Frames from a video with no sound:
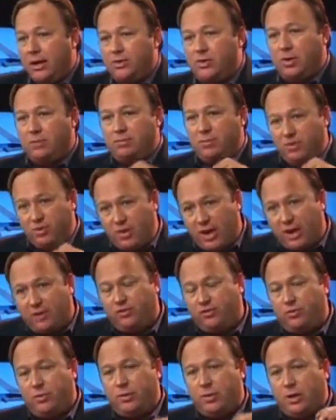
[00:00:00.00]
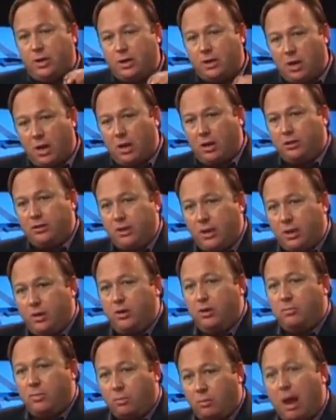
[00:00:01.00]
is obsessed with the occult
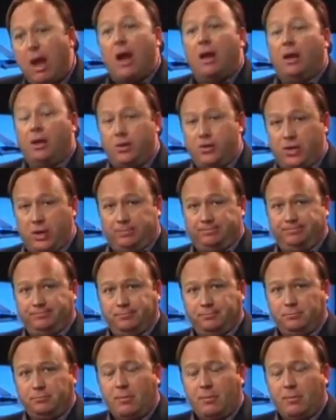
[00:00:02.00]
and numerology.